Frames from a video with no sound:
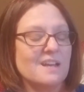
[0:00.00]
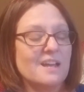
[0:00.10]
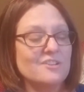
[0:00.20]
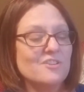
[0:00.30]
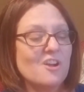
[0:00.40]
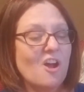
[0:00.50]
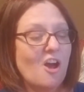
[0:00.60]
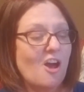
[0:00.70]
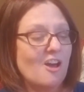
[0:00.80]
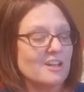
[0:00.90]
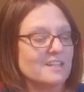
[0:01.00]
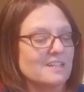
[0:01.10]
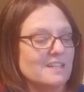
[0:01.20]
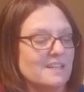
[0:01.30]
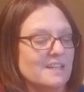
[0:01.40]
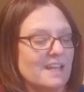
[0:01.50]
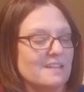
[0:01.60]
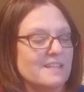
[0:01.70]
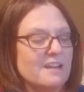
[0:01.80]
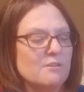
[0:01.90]
Under a hog,
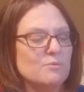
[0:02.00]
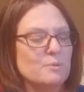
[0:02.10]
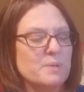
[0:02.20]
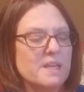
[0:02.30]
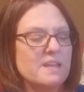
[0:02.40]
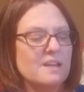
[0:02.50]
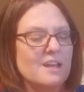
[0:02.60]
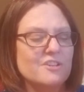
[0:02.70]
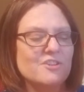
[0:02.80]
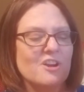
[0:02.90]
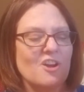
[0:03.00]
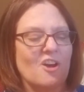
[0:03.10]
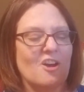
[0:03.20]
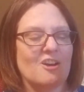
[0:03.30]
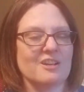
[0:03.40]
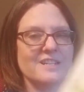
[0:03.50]
and there it will be under a hog.